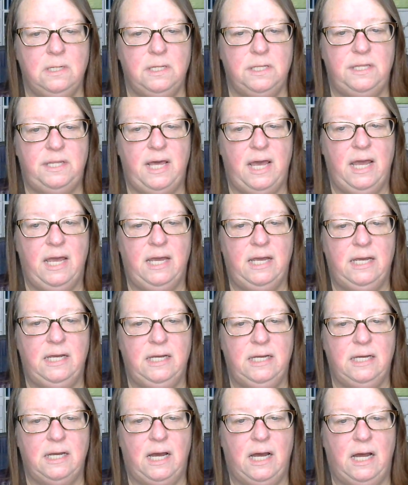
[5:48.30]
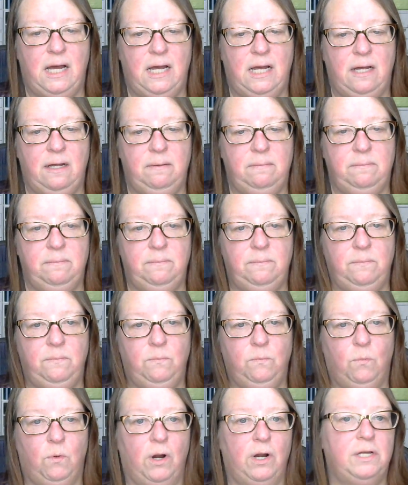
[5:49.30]
they
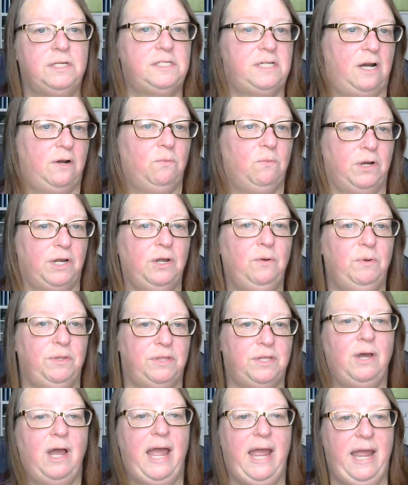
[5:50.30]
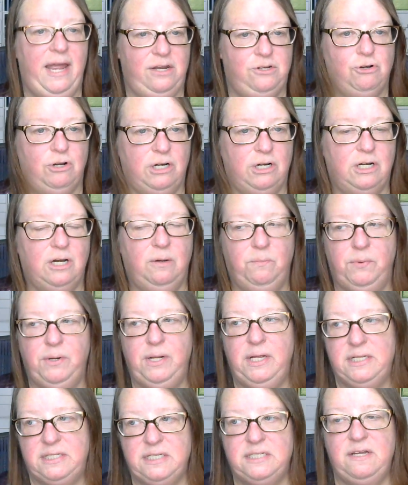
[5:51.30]
started working with a drug
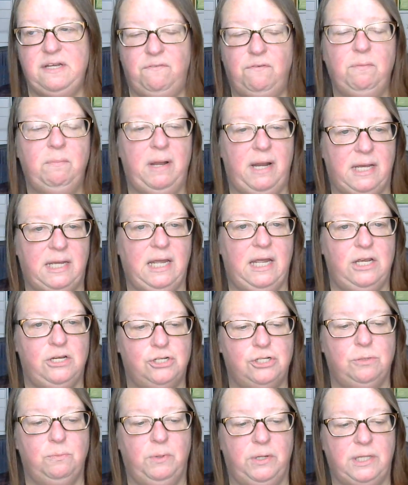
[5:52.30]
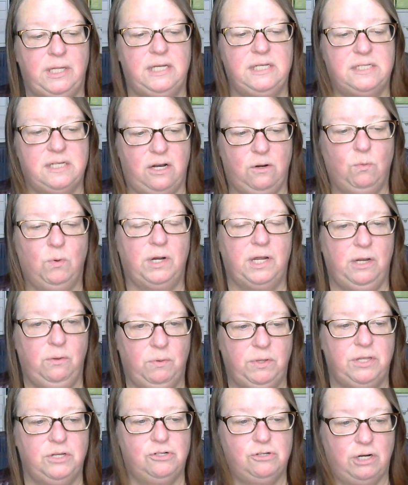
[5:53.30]
company. It's a different medication, but they started working
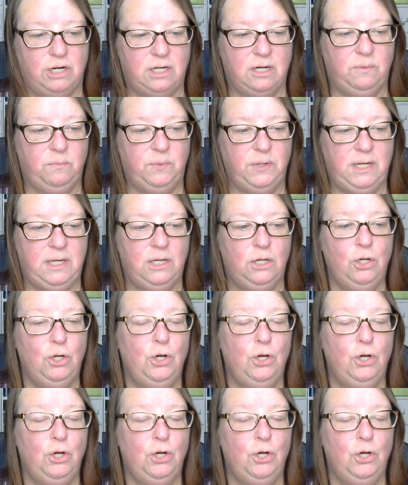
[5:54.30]
with a drug company